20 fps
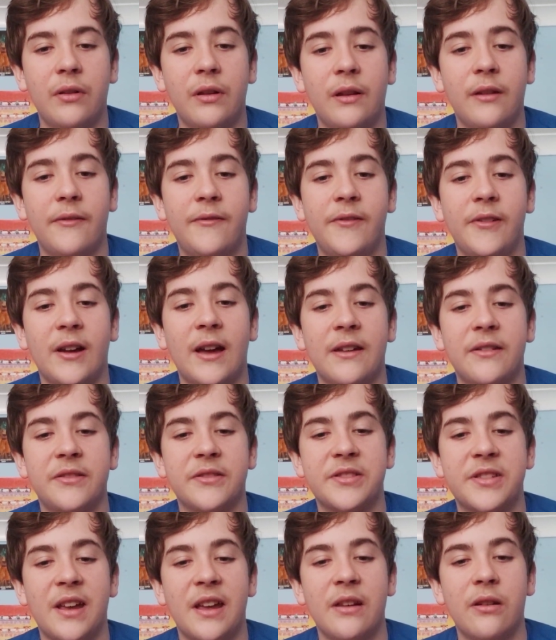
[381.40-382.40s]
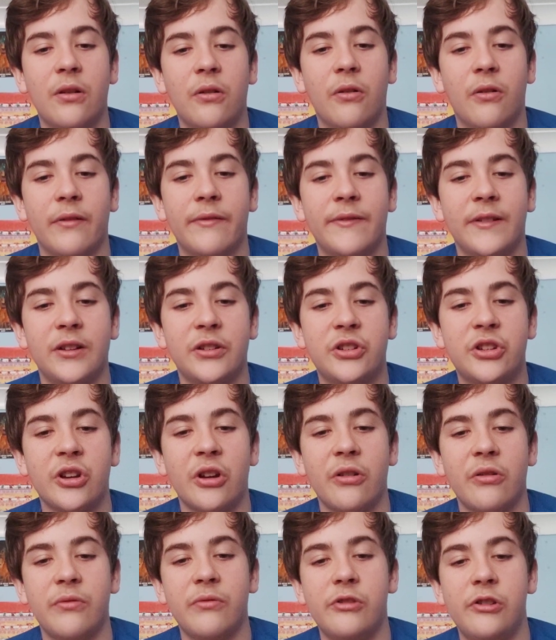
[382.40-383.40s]
if you had the setting off, it'd
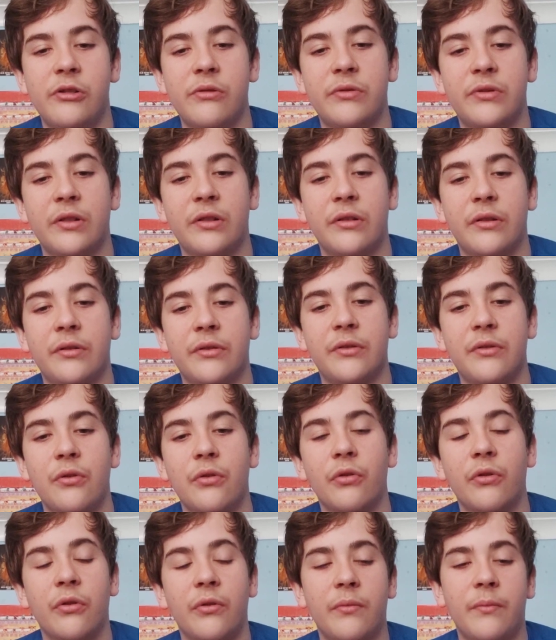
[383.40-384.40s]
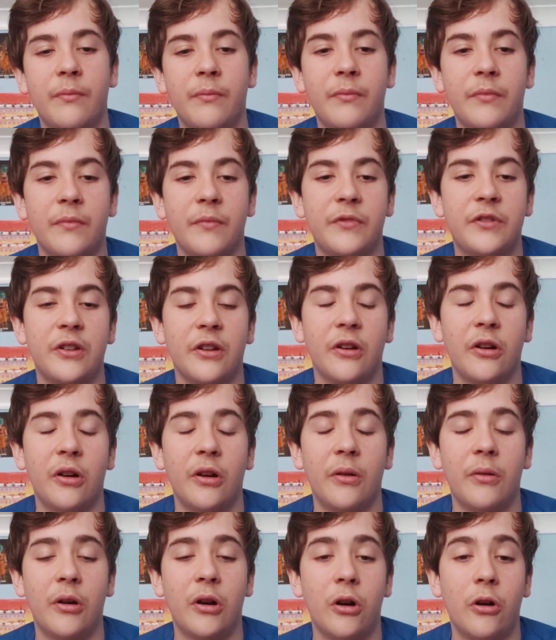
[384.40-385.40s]
show you
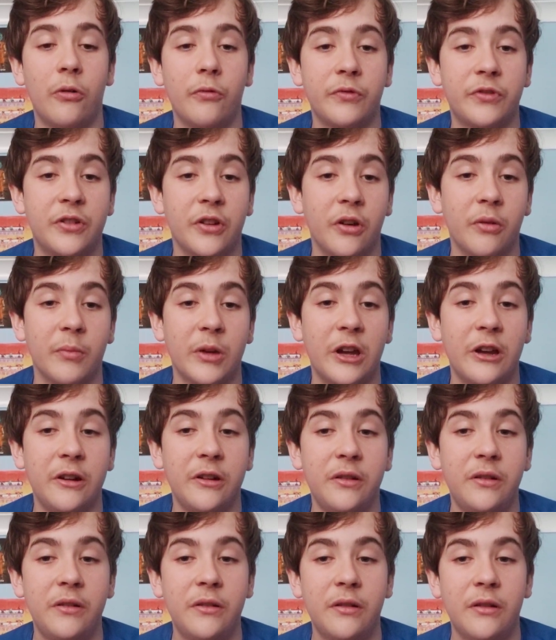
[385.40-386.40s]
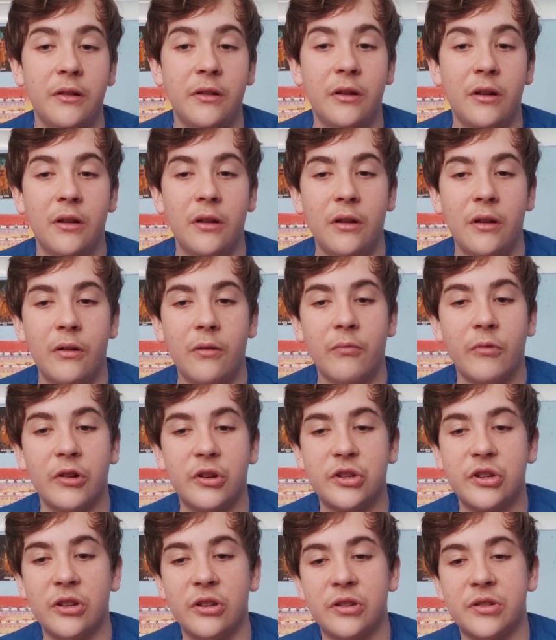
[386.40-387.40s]
the old domain,
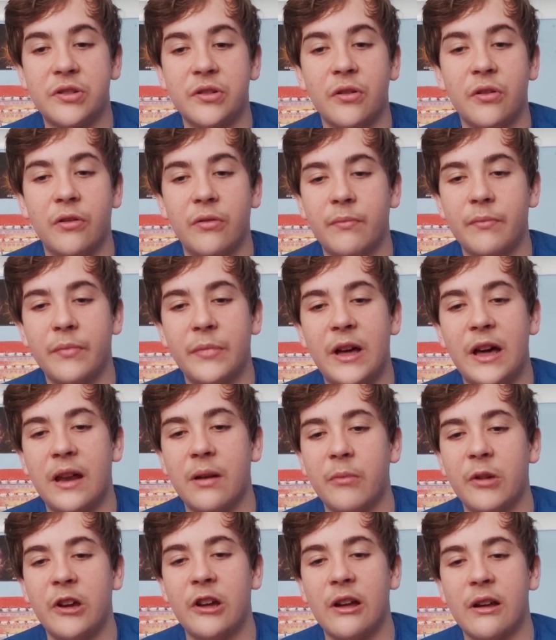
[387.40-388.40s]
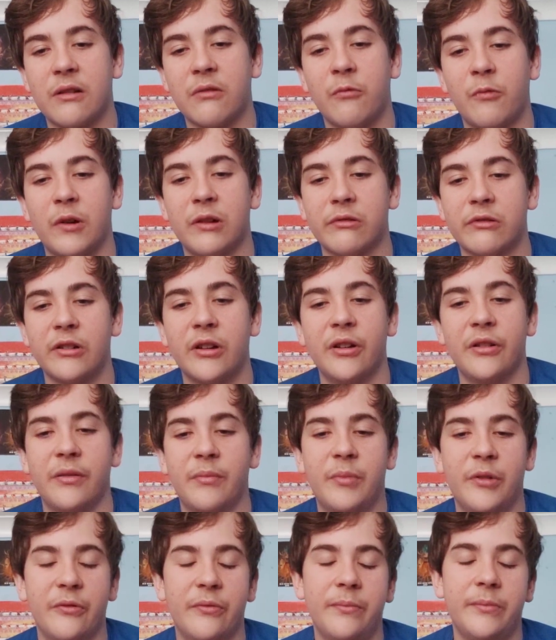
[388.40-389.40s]
which is not well, kind
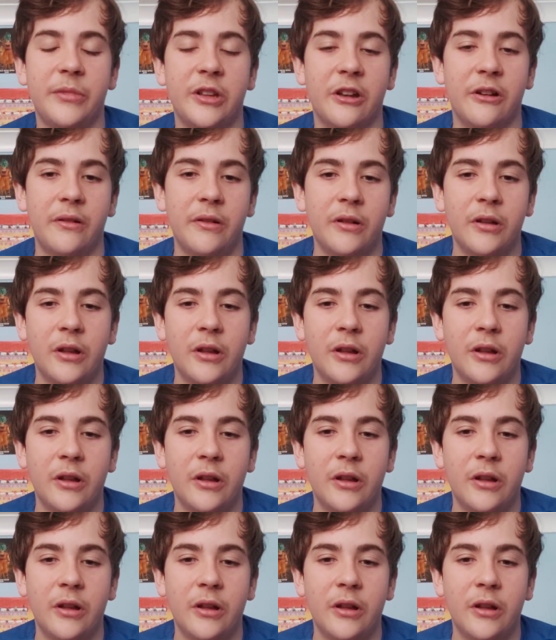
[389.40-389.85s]
of, but yeah.